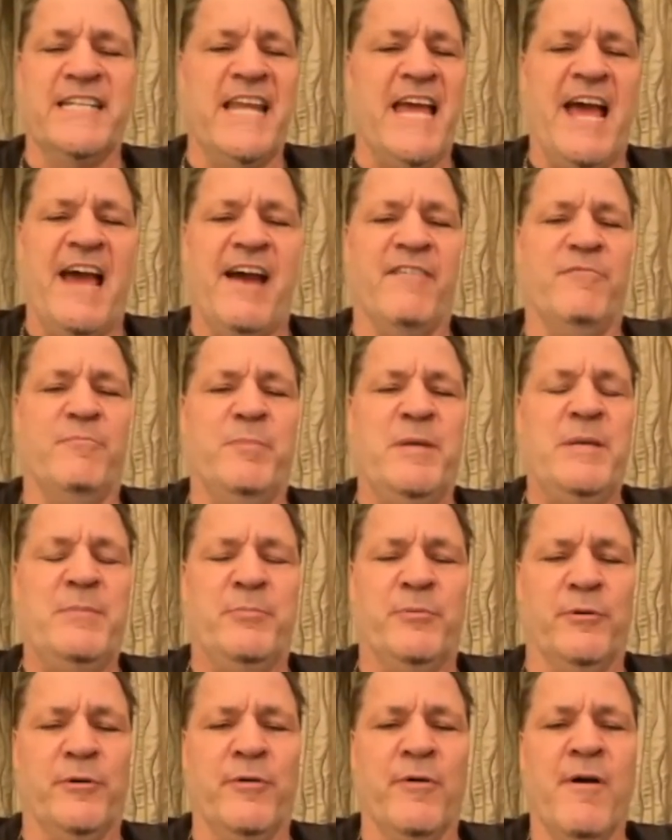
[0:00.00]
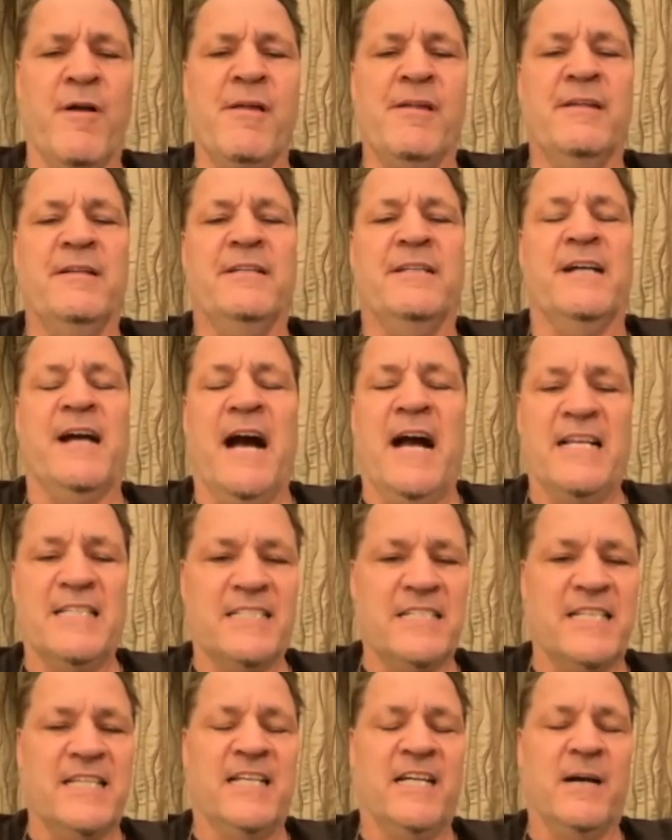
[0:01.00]
to have people
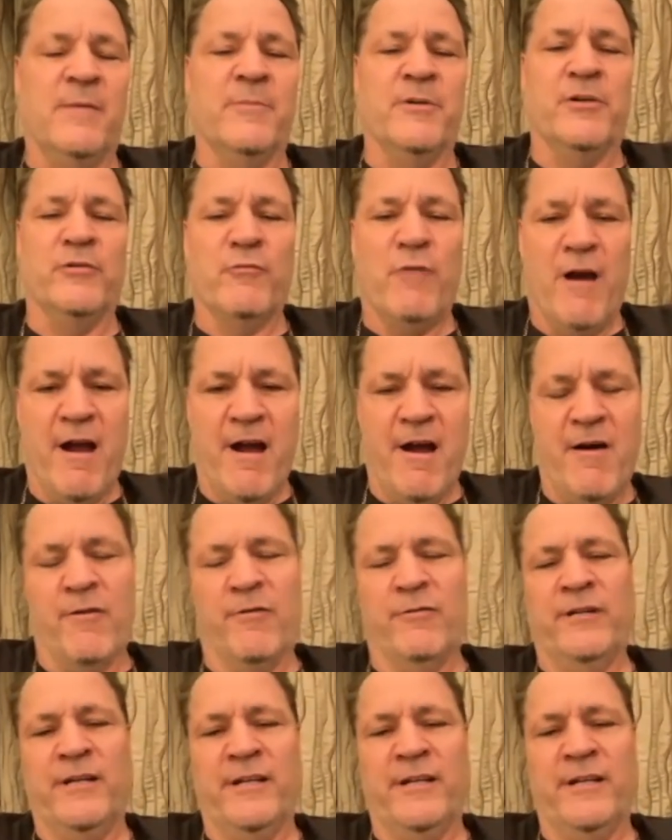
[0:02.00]
constantly coming around.